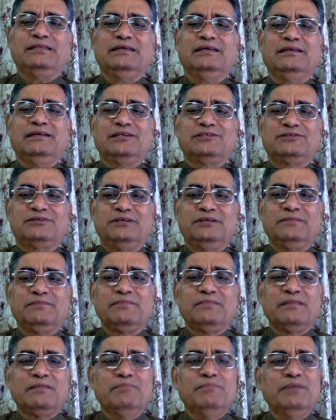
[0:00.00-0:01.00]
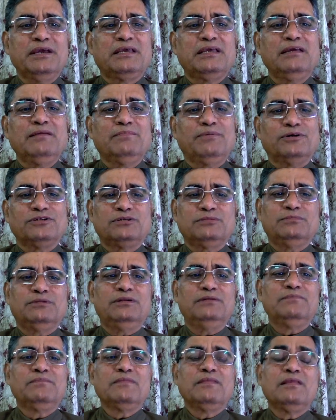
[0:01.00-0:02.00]
industry, making possible,
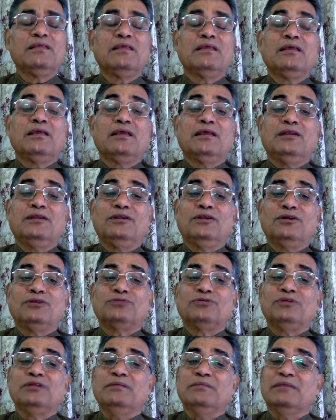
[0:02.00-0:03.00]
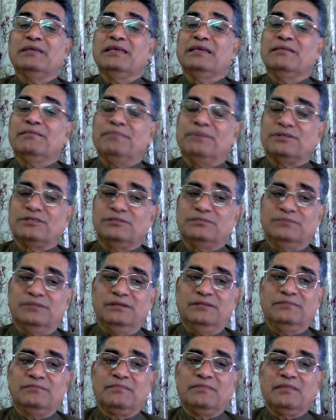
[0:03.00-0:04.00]
not only making
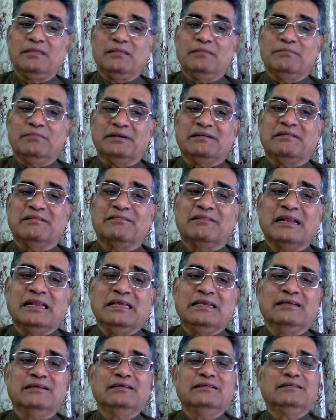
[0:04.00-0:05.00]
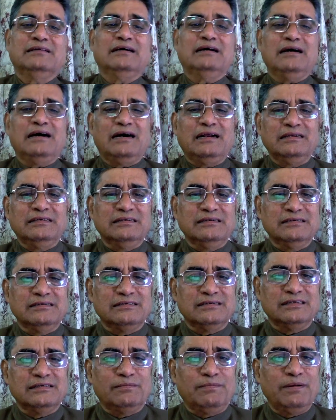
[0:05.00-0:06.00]
possible, but running the
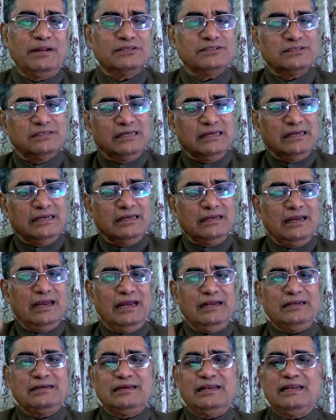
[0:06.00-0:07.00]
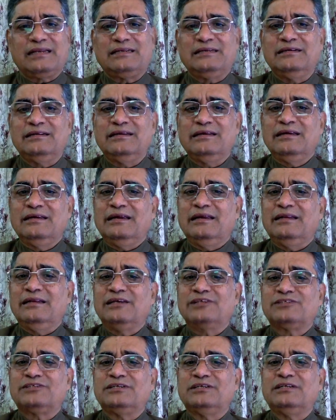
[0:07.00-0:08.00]
100 plus and connected
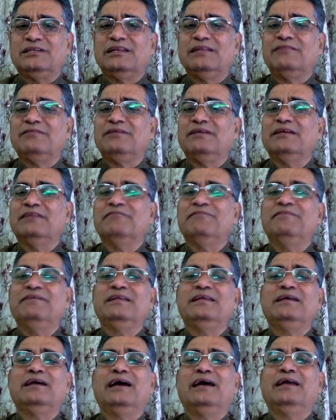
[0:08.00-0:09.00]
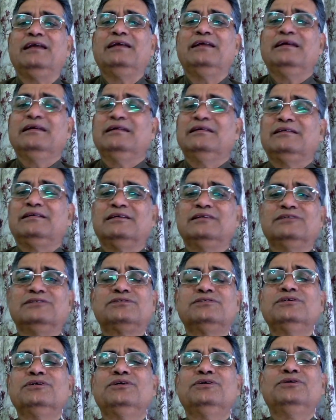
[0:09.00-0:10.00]
industry, delivering a very high
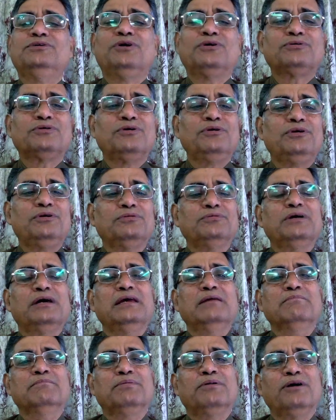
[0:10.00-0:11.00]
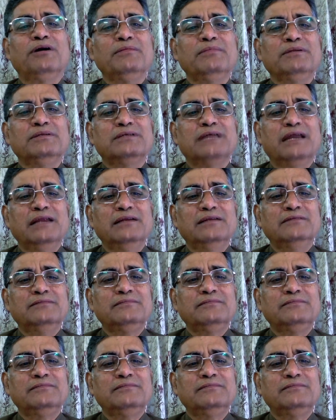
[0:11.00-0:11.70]
returns, not only to the employment side